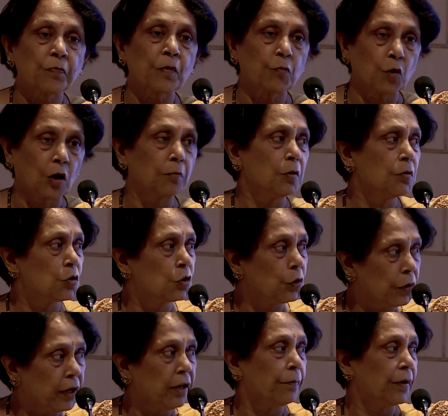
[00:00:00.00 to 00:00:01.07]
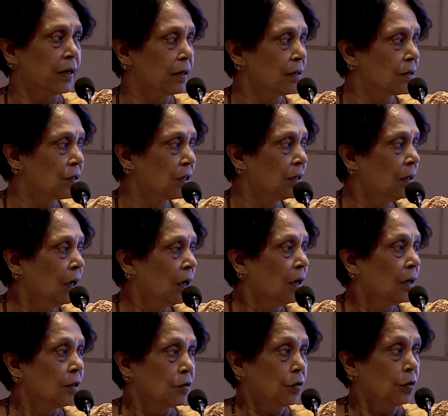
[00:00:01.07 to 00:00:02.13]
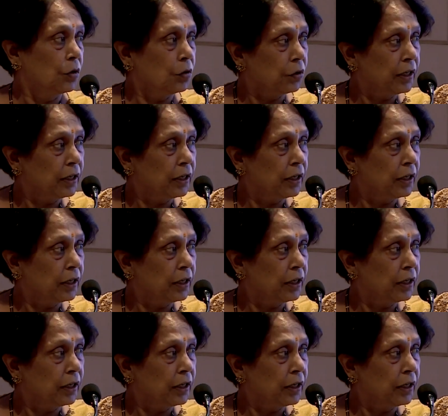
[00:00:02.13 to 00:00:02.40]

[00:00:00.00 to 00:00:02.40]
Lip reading: problems during pregnancy, so you